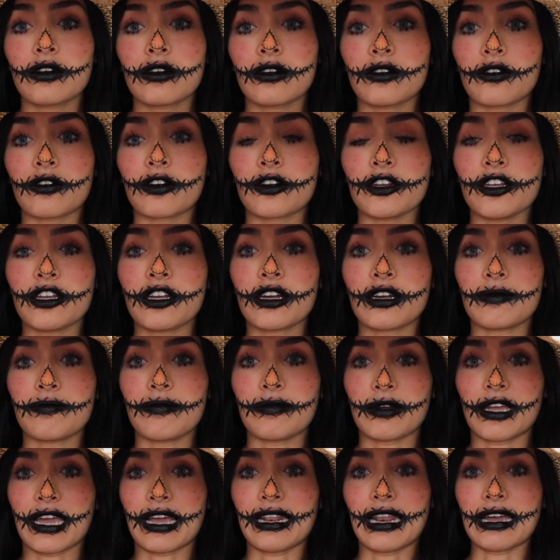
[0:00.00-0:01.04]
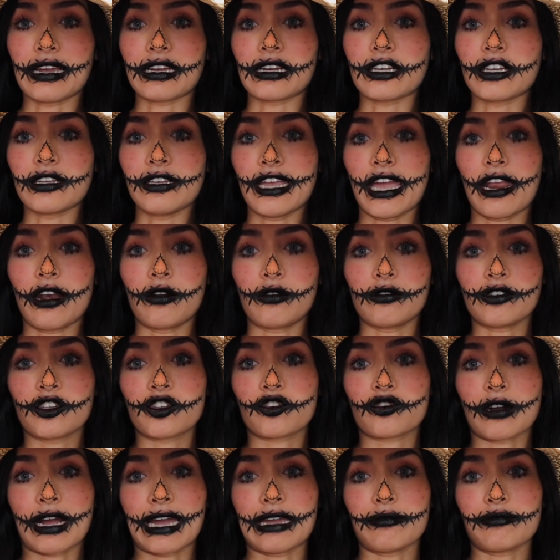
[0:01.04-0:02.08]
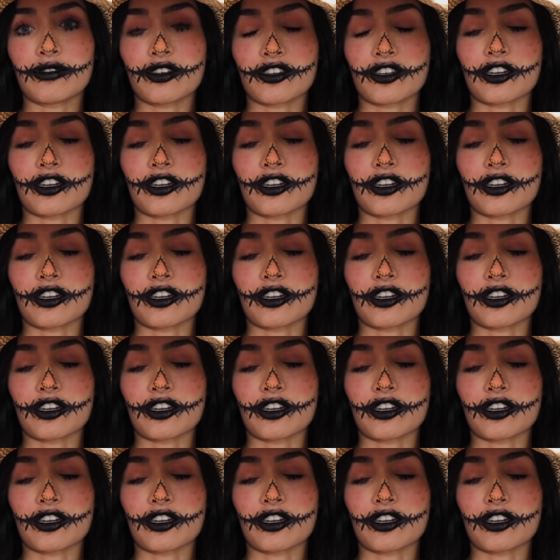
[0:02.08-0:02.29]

Or you can get like a yellow striped